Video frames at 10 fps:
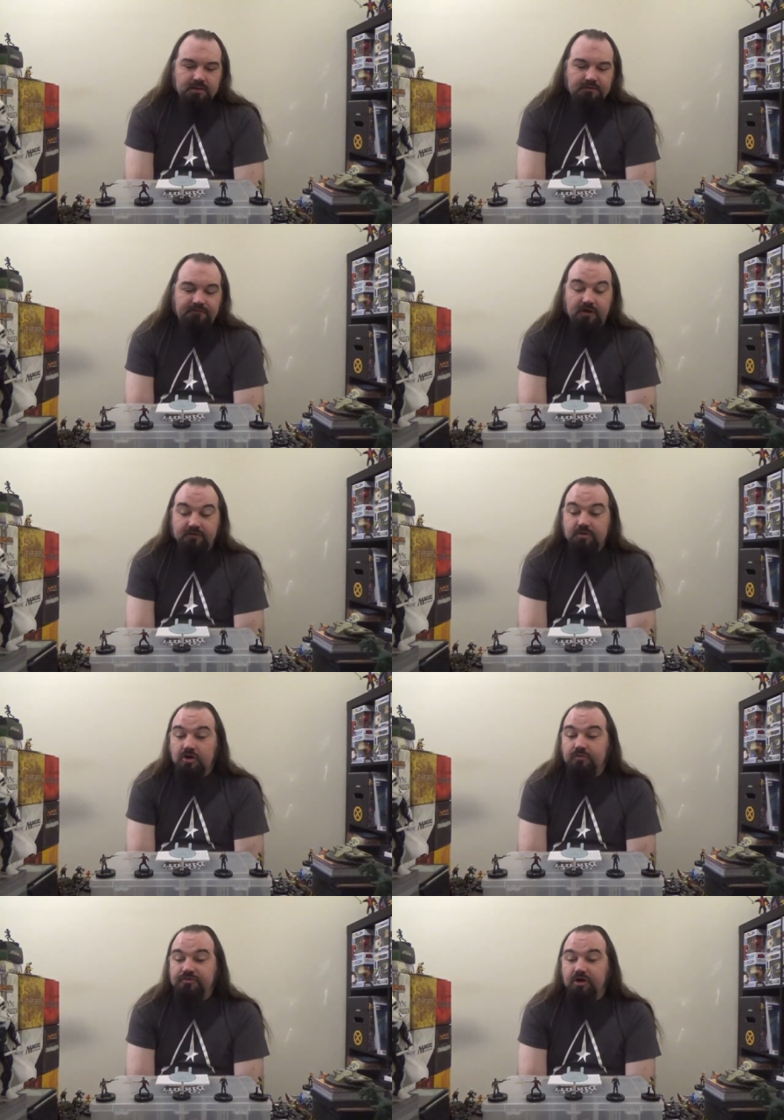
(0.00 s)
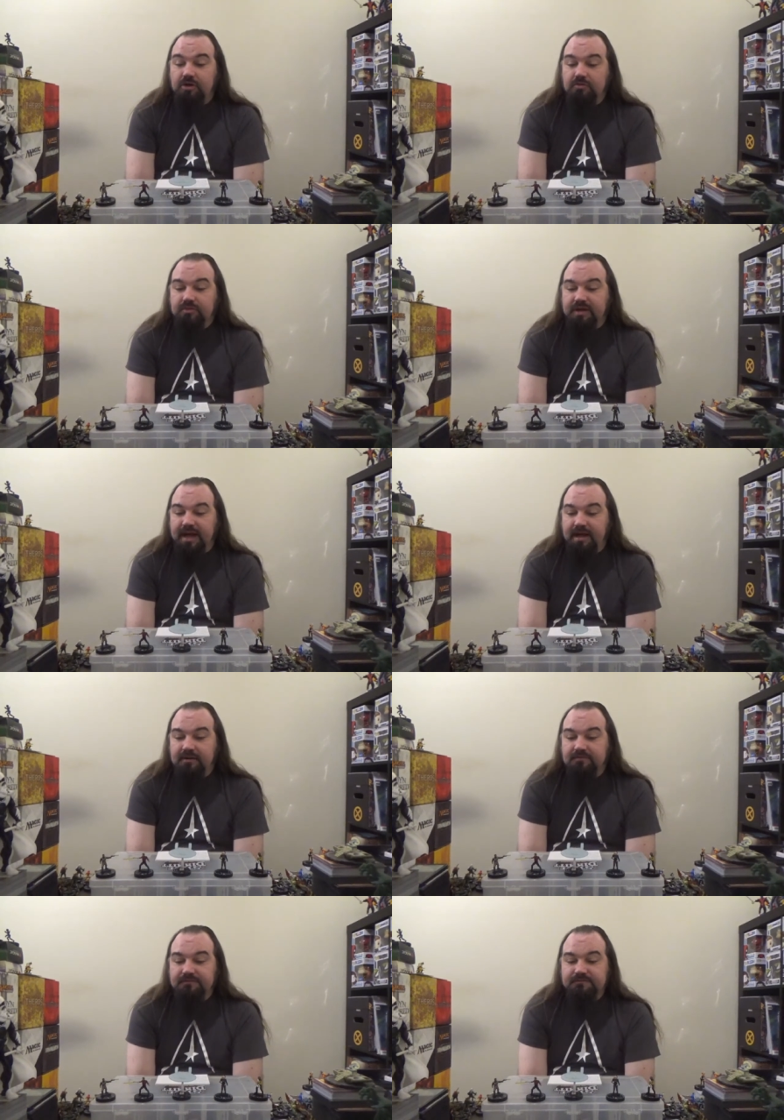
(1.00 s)
Far From Home starter would
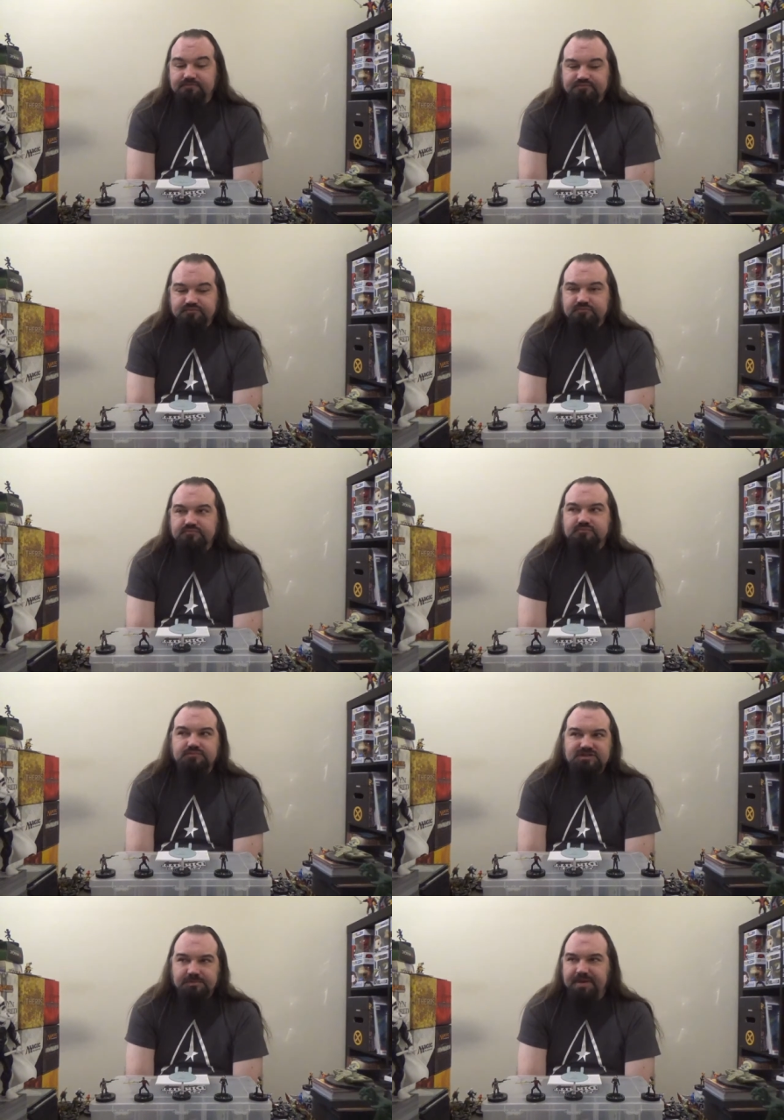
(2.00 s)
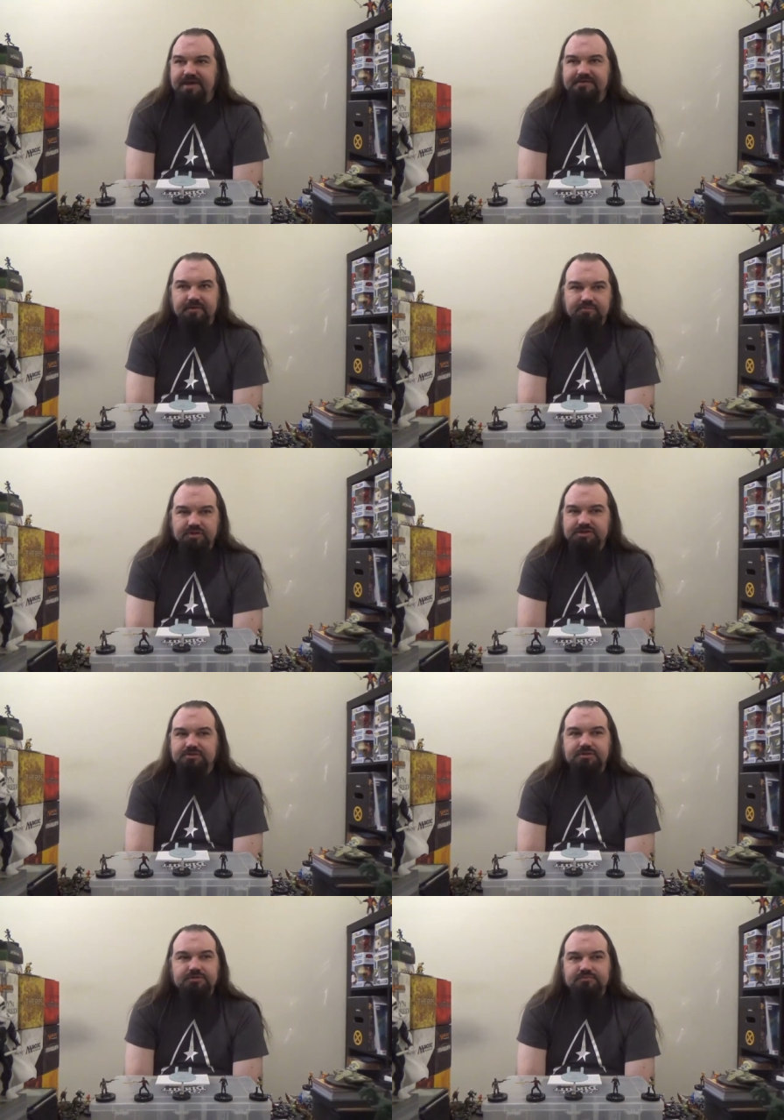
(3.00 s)
have the basic bridge
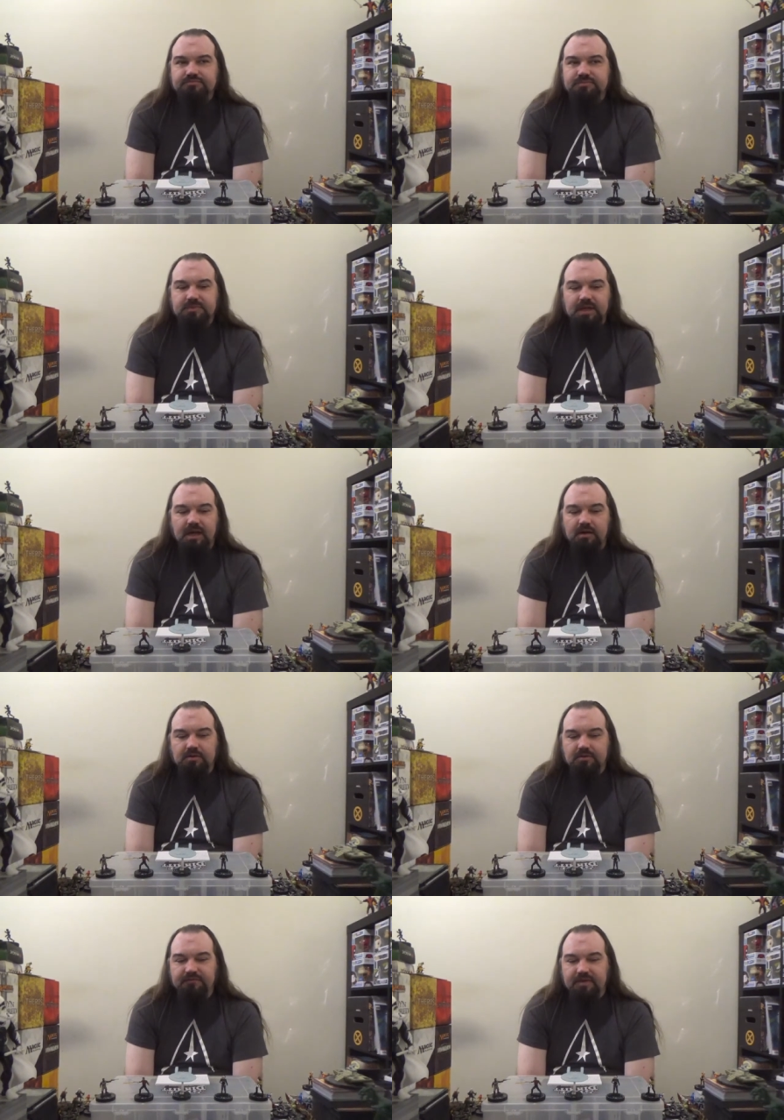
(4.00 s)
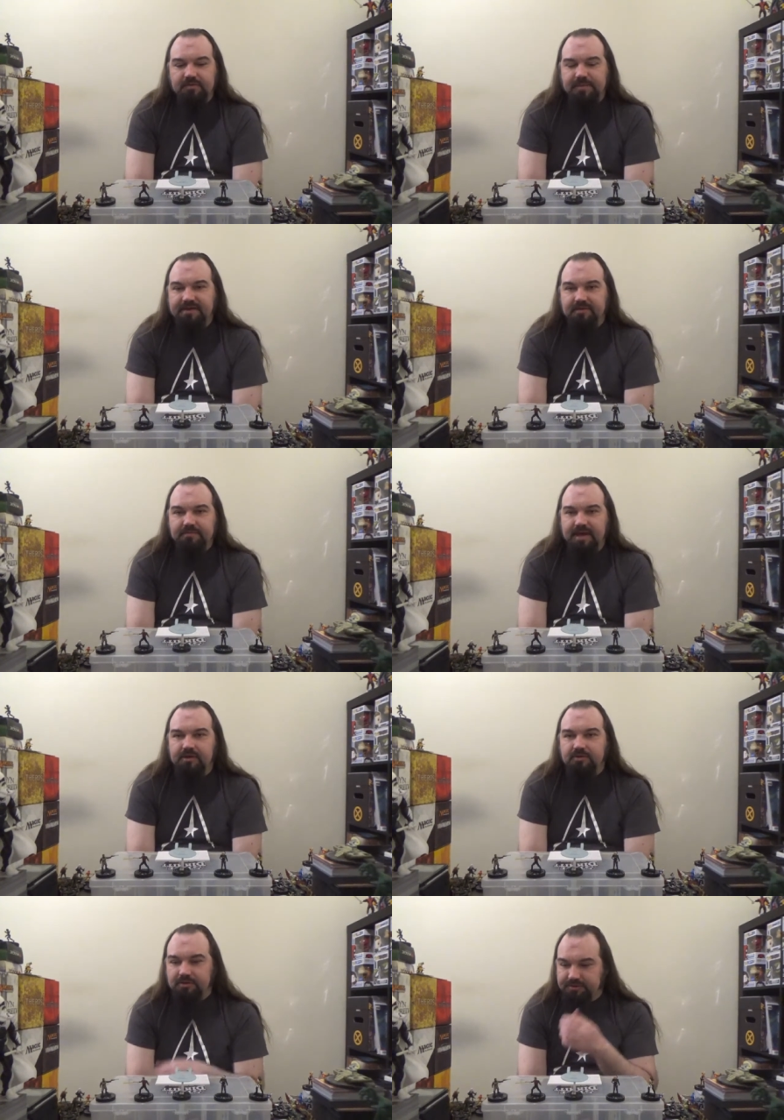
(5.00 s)
crew, uh, the, the basic main crew.